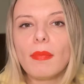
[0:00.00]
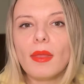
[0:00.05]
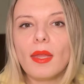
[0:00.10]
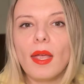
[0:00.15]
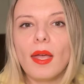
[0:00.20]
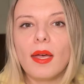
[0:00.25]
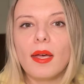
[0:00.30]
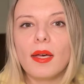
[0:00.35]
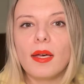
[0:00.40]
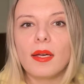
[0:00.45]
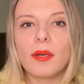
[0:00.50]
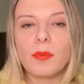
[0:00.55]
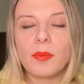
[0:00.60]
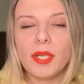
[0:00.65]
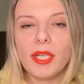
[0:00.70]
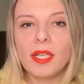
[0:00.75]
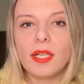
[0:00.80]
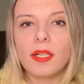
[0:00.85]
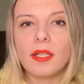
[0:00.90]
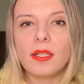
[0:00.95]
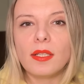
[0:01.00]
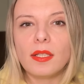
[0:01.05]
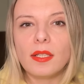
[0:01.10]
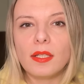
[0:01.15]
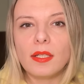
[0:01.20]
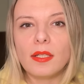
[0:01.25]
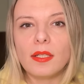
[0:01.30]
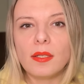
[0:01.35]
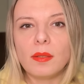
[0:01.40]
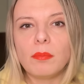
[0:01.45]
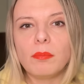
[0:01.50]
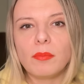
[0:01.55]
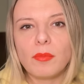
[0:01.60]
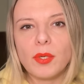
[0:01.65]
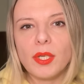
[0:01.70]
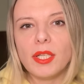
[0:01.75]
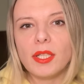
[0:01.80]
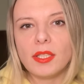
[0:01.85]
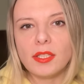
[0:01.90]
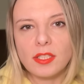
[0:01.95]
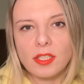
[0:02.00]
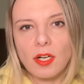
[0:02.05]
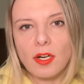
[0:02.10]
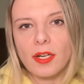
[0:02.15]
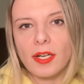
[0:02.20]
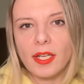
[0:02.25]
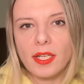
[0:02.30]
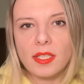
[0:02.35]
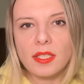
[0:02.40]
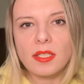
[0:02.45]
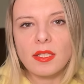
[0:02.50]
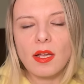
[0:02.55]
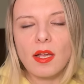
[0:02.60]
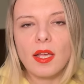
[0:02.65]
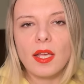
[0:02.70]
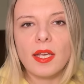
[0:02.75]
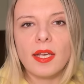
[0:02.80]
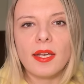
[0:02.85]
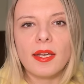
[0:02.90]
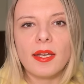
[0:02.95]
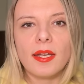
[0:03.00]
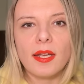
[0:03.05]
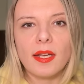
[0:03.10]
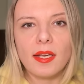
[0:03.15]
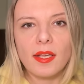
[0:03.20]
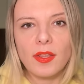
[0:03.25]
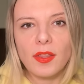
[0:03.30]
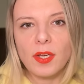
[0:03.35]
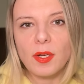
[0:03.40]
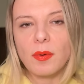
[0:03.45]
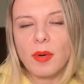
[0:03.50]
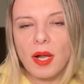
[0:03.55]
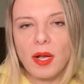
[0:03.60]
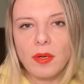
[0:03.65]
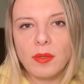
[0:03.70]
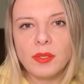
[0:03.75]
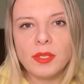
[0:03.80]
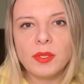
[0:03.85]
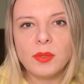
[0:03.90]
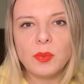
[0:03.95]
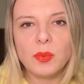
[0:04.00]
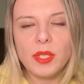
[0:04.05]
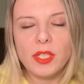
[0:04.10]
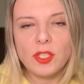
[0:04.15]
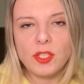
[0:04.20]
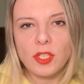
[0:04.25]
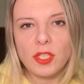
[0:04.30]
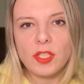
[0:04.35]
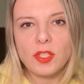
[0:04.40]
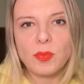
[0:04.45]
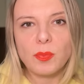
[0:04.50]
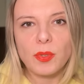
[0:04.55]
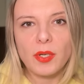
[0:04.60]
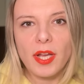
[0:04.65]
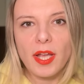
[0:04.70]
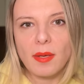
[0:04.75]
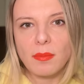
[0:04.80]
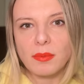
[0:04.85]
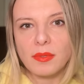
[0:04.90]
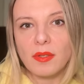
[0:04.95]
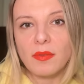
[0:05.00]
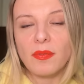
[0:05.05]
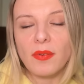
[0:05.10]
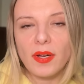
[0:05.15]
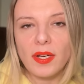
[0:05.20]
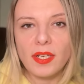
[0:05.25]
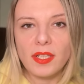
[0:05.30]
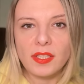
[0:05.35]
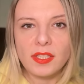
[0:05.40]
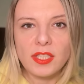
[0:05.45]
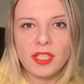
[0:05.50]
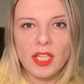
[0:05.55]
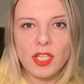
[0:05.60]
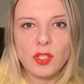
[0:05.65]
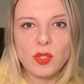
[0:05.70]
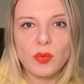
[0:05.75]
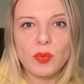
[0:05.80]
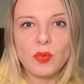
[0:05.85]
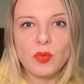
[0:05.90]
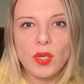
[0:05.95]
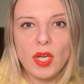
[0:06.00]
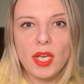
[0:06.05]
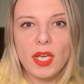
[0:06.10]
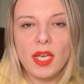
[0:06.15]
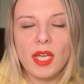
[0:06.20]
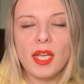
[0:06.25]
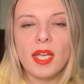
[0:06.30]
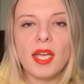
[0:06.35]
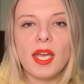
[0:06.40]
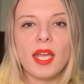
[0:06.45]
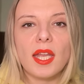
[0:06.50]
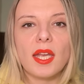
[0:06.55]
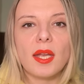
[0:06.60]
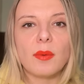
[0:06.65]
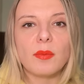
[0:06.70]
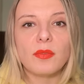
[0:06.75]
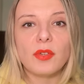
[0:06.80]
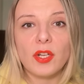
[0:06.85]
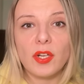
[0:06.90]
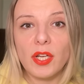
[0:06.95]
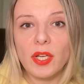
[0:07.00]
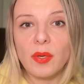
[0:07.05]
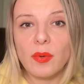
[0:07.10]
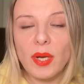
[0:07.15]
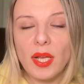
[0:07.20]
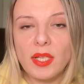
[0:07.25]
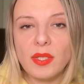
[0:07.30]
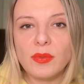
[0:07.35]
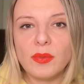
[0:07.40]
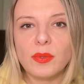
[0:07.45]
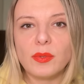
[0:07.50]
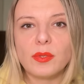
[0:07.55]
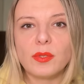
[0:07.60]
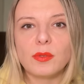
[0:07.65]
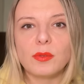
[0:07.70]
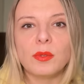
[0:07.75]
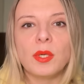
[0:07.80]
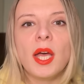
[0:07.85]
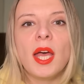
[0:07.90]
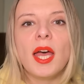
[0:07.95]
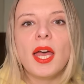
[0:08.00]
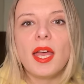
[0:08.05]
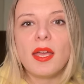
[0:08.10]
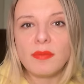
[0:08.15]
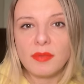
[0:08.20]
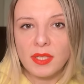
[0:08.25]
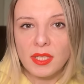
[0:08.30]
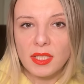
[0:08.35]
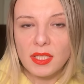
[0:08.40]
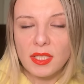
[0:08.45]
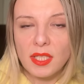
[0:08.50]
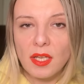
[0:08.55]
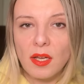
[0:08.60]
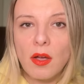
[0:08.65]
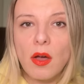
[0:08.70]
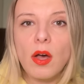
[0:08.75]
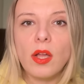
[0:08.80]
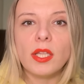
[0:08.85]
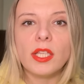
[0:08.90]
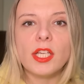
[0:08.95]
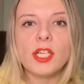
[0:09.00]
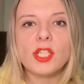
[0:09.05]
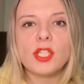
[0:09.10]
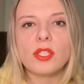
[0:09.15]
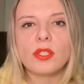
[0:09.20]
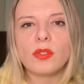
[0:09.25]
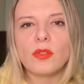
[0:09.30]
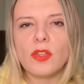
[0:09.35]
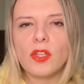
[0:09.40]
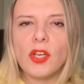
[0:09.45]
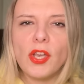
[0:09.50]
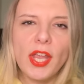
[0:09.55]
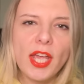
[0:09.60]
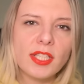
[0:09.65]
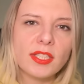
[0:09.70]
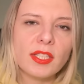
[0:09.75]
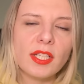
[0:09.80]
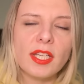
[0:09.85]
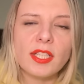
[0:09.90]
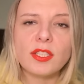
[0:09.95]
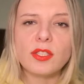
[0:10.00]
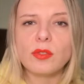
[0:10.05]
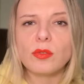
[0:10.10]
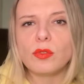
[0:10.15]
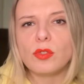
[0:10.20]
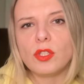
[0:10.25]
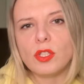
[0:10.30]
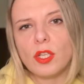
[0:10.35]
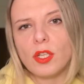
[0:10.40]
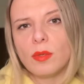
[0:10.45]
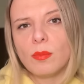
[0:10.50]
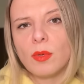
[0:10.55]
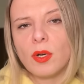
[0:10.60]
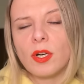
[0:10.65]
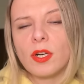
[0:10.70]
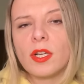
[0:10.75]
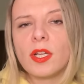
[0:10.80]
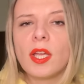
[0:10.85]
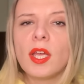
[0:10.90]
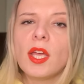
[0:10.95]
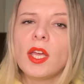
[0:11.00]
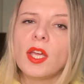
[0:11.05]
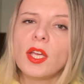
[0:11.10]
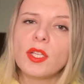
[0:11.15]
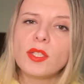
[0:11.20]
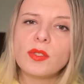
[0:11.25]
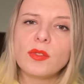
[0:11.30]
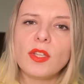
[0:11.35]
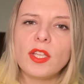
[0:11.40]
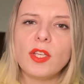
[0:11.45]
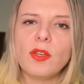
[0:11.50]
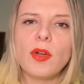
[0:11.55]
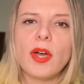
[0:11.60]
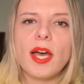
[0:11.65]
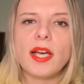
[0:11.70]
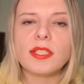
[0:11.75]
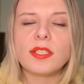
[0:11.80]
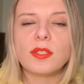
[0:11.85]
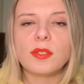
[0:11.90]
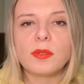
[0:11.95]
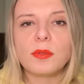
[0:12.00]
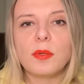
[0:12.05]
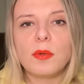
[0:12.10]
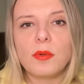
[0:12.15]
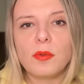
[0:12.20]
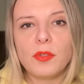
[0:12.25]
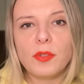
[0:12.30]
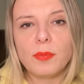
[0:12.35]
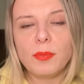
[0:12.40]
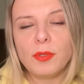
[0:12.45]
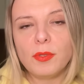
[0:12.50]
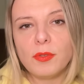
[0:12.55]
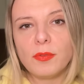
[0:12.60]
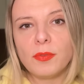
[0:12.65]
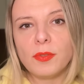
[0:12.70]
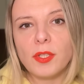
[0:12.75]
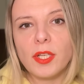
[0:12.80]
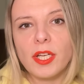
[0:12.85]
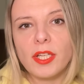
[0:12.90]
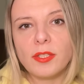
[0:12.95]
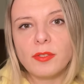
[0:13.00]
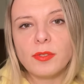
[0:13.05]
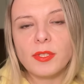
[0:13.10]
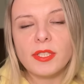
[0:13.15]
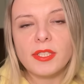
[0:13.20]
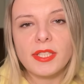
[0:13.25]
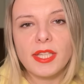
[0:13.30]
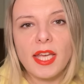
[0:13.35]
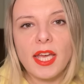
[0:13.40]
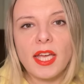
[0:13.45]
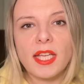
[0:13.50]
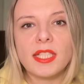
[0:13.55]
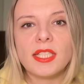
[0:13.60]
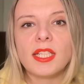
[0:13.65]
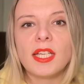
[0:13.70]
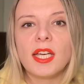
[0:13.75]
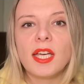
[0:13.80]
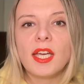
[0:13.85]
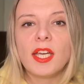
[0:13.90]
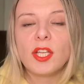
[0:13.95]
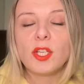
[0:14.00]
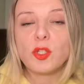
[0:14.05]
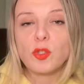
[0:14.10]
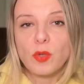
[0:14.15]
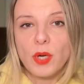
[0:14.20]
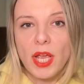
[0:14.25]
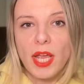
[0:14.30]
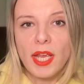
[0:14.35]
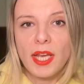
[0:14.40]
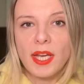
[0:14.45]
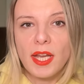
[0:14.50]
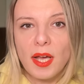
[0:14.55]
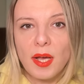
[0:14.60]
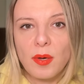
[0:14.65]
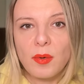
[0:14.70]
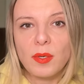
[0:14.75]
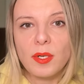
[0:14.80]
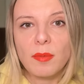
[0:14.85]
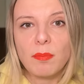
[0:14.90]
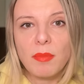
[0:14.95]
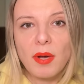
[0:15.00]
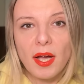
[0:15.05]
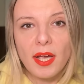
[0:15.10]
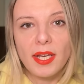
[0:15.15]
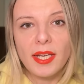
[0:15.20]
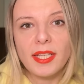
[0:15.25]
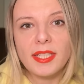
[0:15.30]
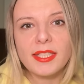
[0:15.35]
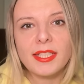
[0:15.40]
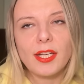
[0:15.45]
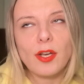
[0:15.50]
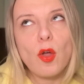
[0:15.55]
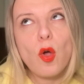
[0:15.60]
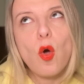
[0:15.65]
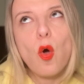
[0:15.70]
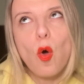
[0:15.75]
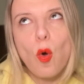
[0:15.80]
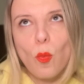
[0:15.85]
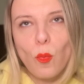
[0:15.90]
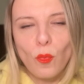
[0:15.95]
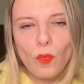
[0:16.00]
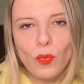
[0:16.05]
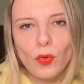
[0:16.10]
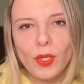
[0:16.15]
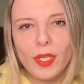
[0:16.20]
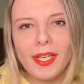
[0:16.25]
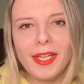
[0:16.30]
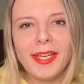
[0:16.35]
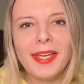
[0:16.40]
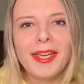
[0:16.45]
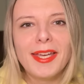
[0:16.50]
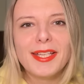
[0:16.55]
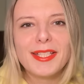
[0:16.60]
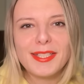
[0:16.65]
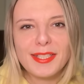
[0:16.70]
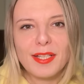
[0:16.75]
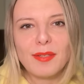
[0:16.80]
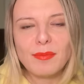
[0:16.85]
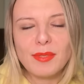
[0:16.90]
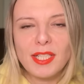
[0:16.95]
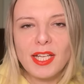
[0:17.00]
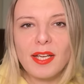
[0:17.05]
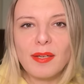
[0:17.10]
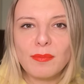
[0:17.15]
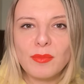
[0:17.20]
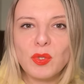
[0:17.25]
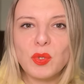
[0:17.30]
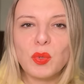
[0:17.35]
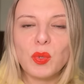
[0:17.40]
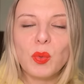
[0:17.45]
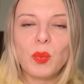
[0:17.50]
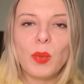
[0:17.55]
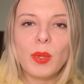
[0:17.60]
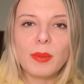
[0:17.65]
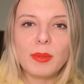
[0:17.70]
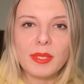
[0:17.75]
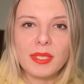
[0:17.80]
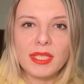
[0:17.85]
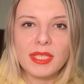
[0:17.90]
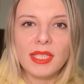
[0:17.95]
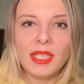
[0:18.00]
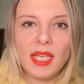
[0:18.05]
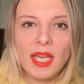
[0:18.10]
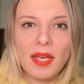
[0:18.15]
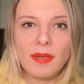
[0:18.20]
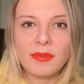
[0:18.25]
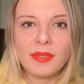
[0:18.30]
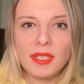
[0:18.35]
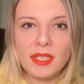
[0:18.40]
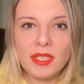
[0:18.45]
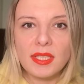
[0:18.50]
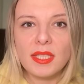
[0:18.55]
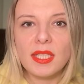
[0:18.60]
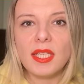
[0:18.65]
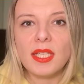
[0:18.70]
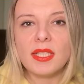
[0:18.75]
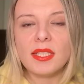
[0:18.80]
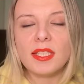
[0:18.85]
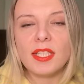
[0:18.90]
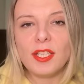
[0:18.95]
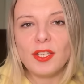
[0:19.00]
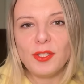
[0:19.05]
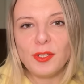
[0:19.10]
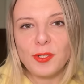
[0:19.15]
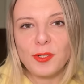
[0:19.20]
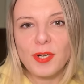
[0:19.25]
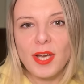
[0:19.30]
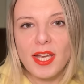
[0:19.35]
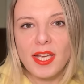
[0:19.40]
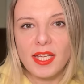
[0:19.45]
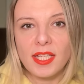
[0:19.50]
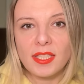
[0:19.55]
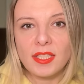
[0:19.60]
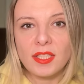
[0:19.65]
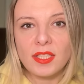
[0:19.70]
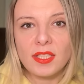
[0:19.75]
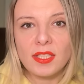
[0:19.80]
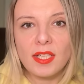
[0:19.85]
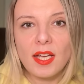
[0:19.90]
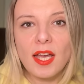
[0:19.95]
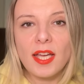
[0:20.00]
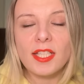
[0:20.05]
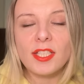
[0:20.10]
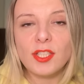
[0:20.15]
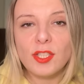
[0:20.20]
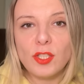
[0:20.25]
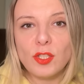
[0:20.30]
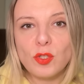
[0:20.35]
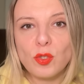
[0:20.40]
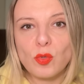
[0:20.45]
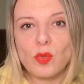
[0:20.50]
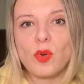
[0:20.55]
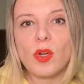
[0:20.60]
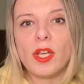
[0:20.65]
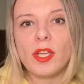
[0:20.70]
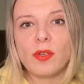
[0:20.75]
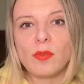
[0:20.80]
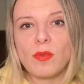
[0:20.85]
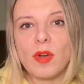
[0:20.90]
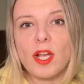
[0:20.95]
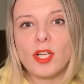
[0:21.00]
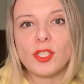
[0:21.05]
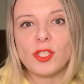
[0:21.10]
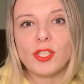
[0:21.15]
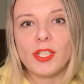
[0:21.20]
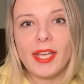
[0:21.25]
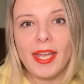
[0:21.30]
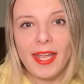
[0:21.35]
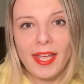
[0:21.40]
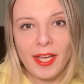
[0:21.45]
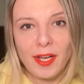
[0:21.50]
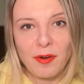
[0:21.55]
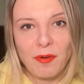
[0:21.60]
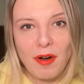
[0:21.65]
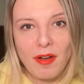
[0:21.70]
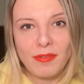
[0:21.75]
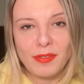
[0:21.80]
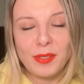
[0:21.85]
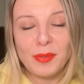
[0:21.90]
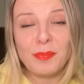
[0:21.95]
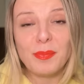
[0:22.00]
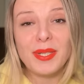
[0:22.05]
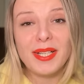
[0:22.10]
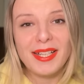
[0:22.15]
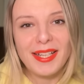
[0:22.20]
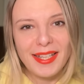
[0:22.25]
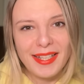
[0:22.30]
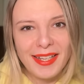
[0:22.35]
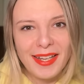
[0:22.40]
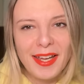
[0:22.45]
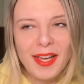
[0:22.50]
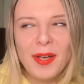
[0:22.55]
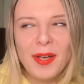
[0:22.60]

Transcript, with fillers: uh, real uh, real targets on uh, the ground, which is perhaps the final stage of training. And I'm very grateful to F-16 Coalition, to the Netherlands, to Denmark, to the US, to all the beautiful countries that train our pilots. And hopefully sometime soon we will see F-16s in Ukrainian skies destroying Russian aircraft. But